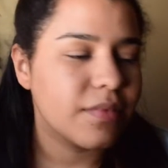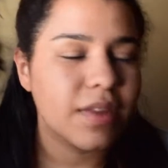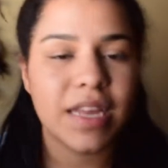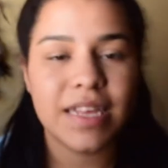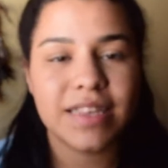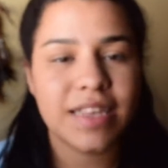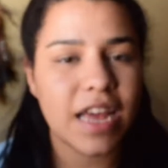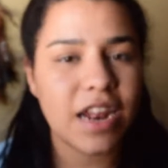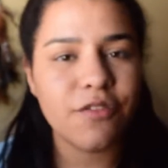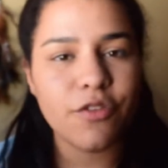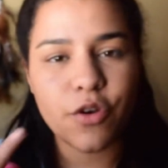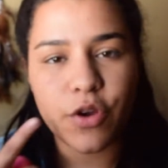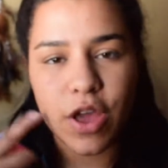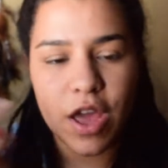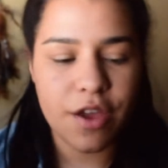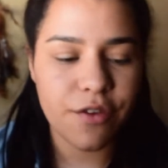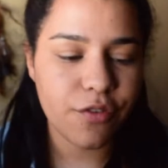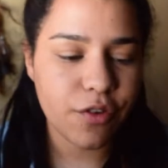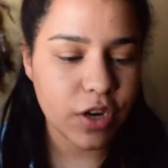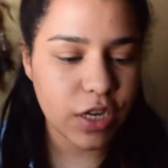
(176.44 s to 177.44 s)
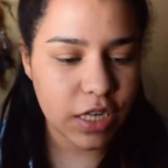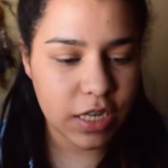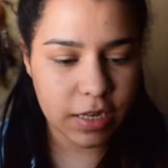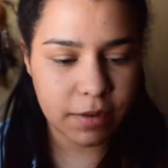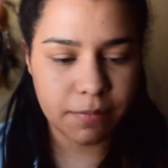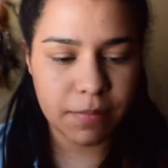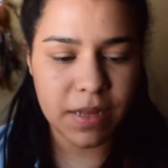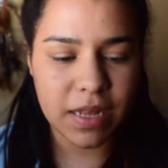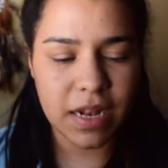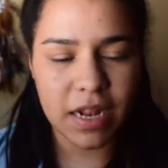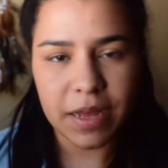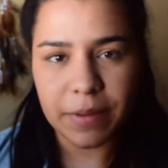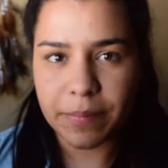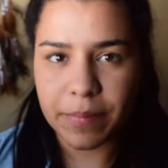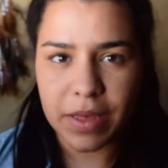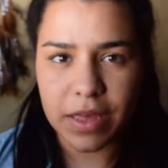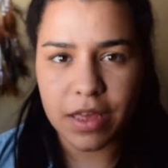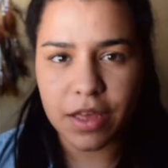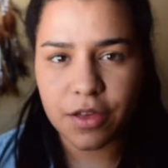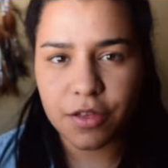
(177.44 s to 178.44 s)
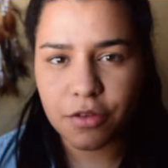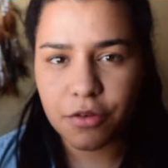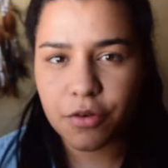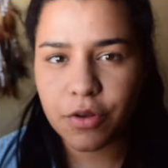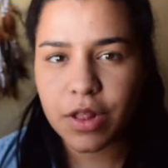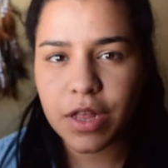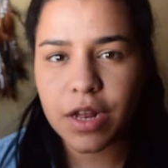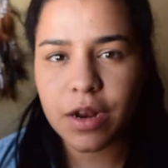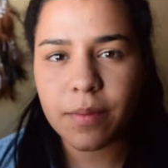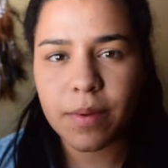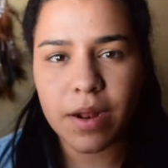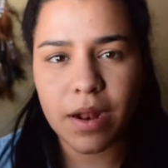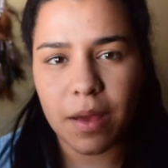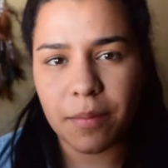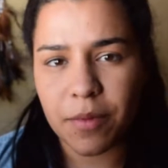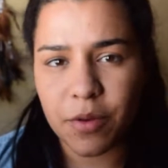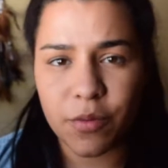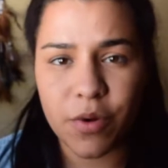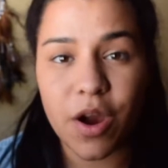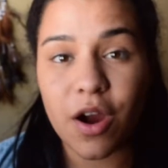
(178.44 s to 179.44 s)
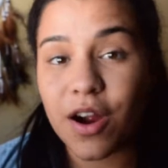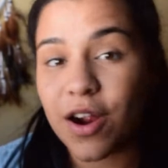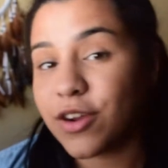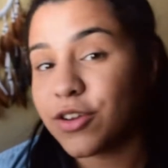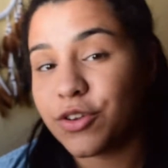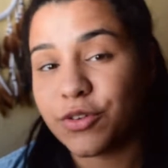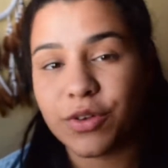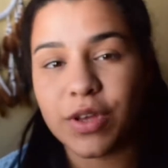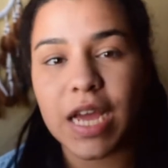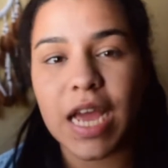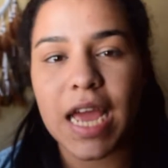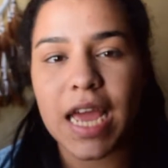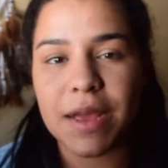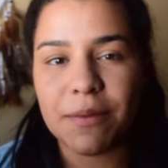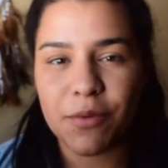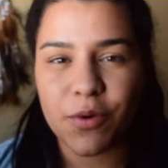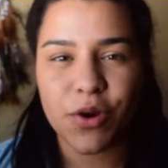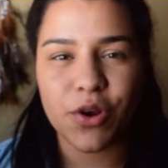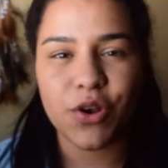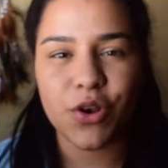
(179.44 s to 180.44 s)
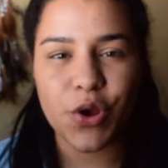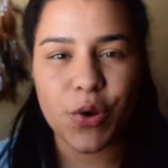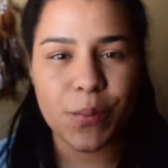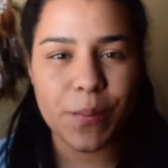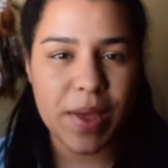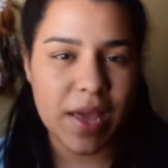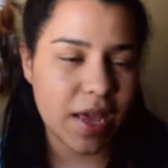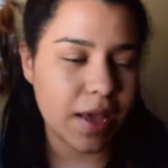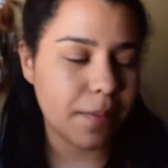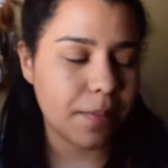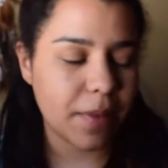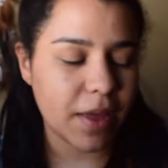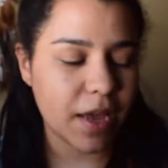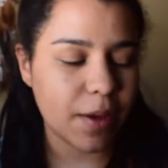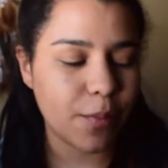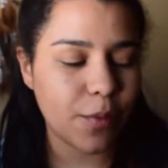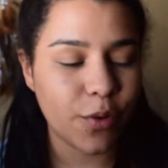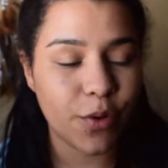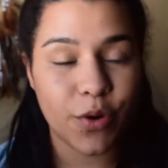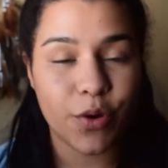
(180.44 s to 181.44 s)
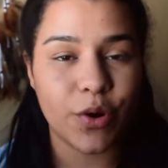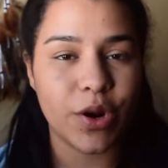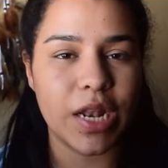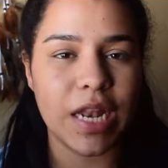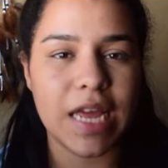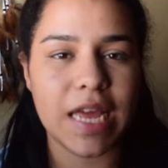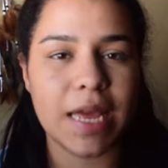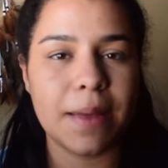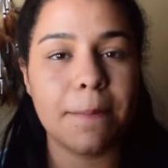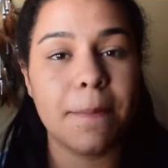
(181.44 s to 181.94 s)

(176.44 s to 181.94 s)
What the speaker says: It's kind of okay for it to be like peeking through a little bit. I mean, we are doing a more no makeup look or like a